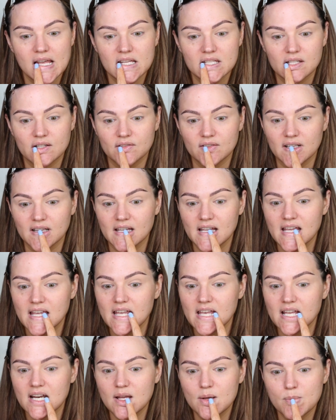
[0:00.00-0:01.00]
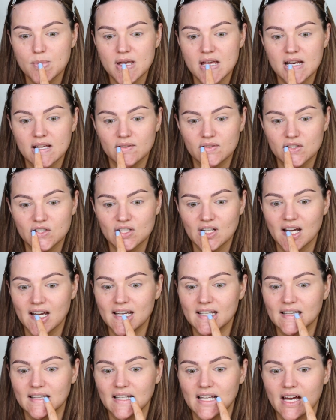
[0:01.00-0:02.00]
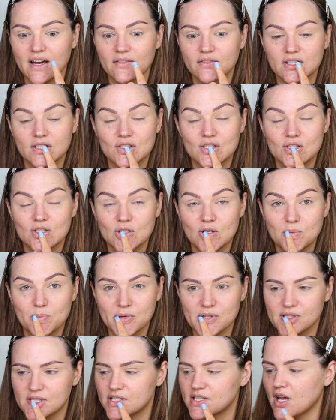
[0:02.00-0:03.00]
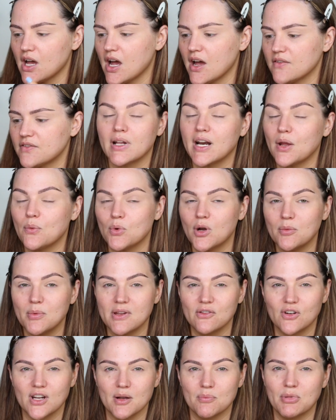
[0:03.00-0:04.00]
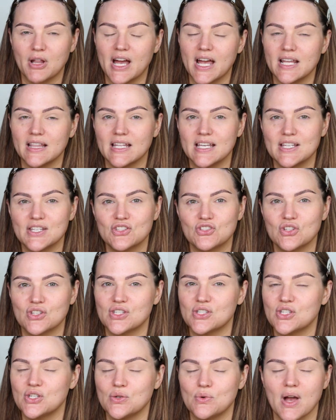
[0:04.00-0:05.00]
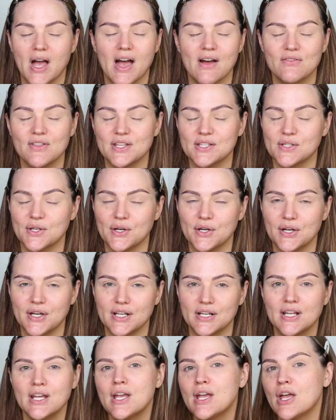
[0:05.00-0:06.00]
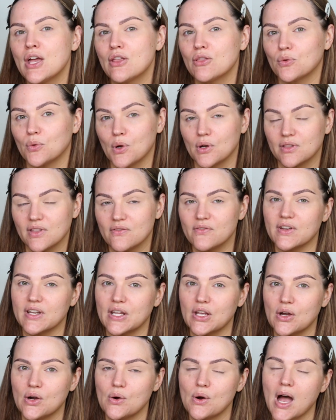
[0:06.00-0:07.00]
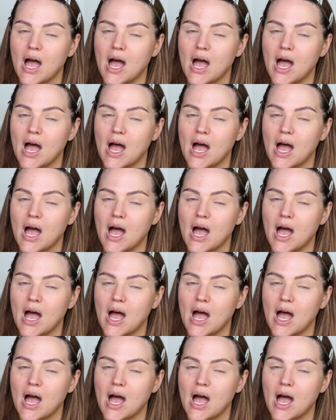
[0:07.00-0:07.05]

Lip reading: So I have a little bit of shine left, super soft, but I will be reapplying this just to have this on throughout the video.